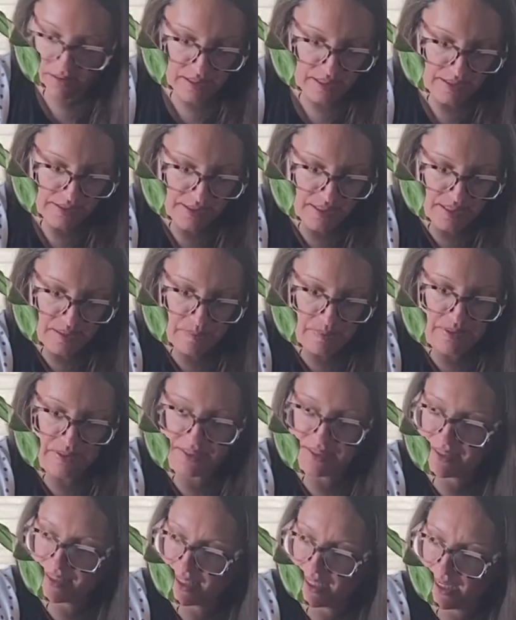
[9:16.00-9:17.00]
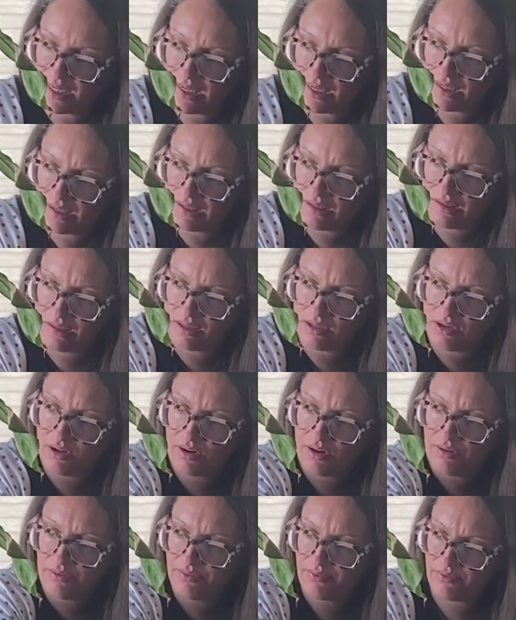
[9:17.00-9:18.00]
this has been sitting
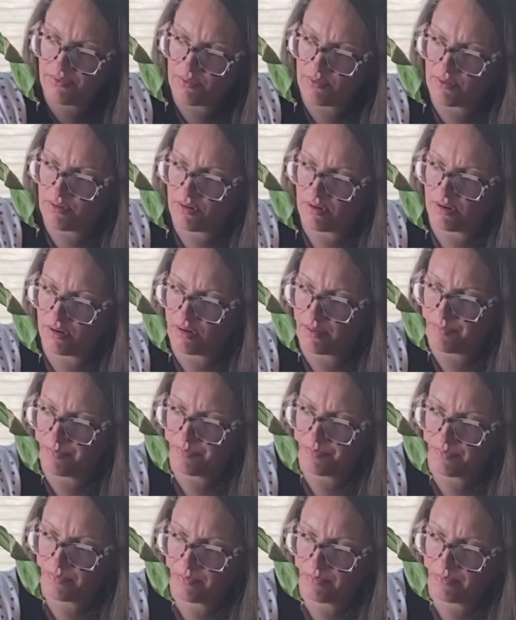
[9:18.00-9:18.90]
here for,